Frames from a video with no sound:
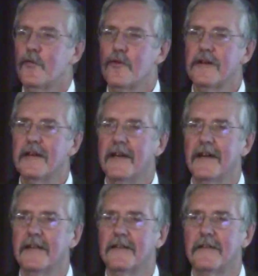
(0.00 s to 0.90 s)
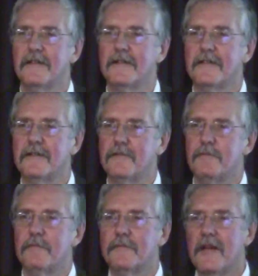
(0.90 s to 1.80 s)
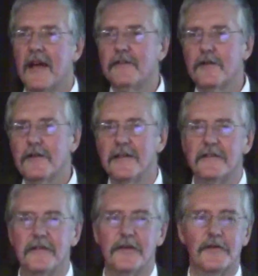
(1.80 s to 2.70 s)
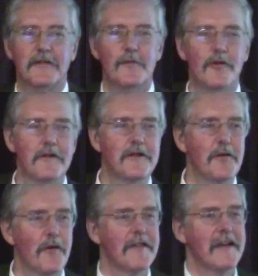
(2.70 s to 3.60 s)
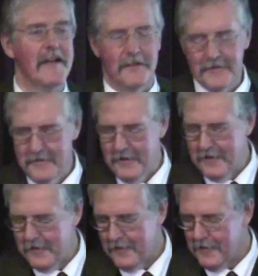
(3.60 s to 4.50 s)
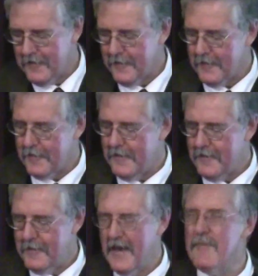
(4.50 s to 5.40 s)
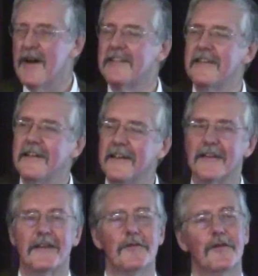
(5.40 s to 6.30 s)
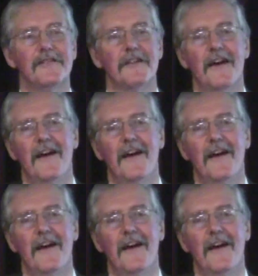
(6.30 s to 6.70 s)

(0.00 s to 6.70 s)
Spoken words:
working at a technical institute somewhere in the Northeast, MIT, I think it was,